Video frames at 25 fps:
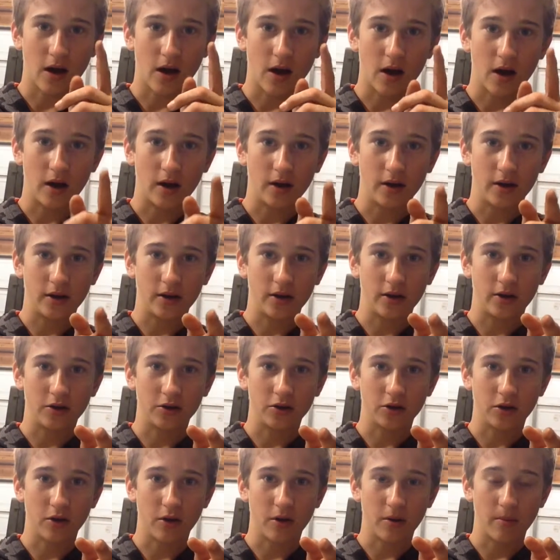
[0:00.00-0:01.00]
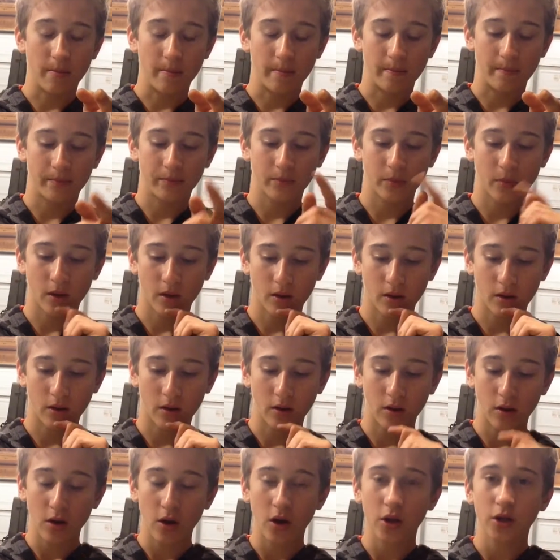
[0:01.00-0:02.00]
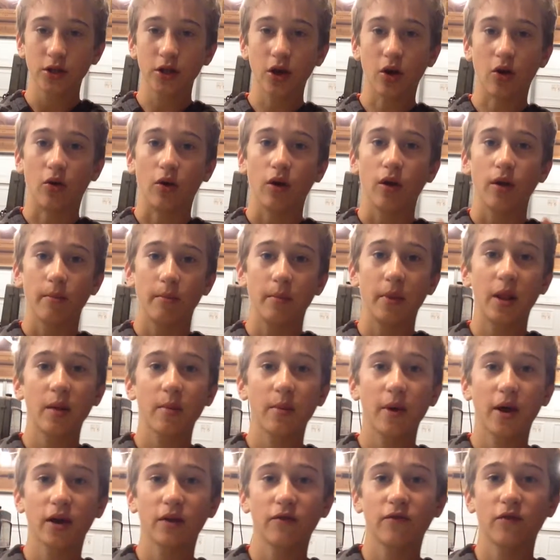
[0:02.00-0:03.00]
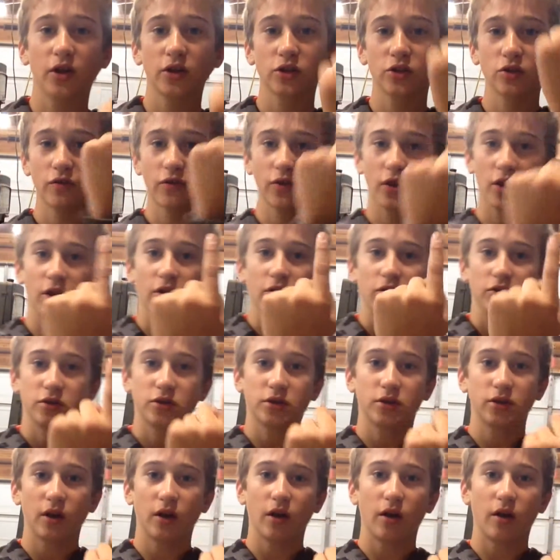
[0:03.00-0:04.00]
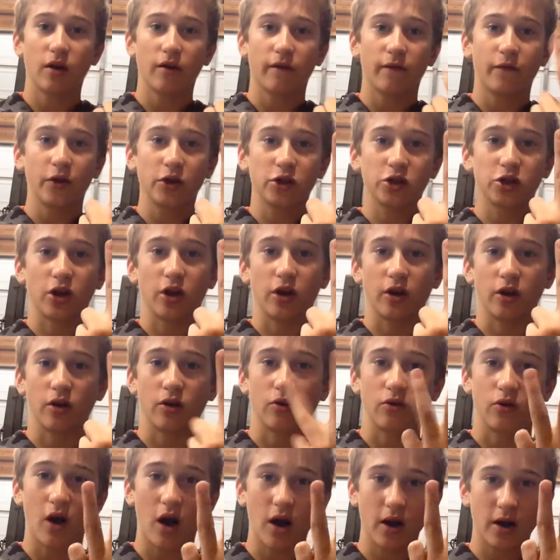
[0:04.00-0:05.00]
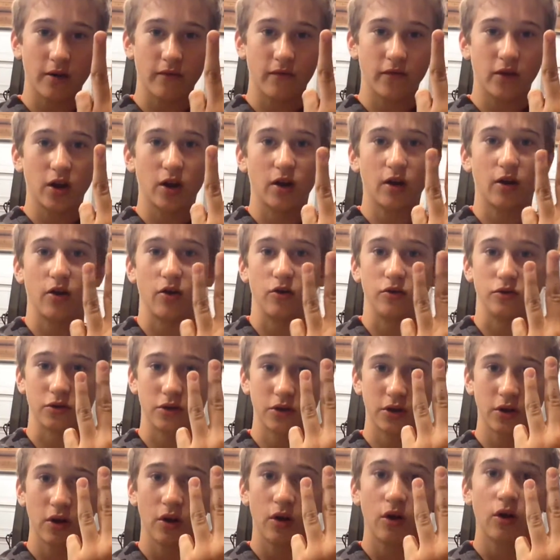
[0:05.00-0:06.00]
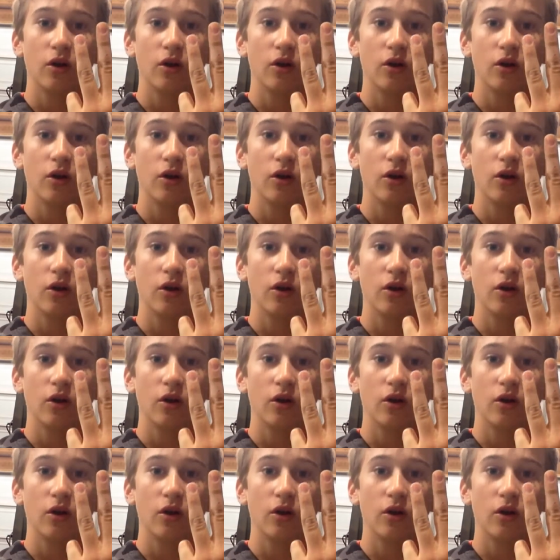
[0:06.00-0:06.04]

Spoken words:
I need to shut up. So, mini bike adventure videos, fishing, rocket videos.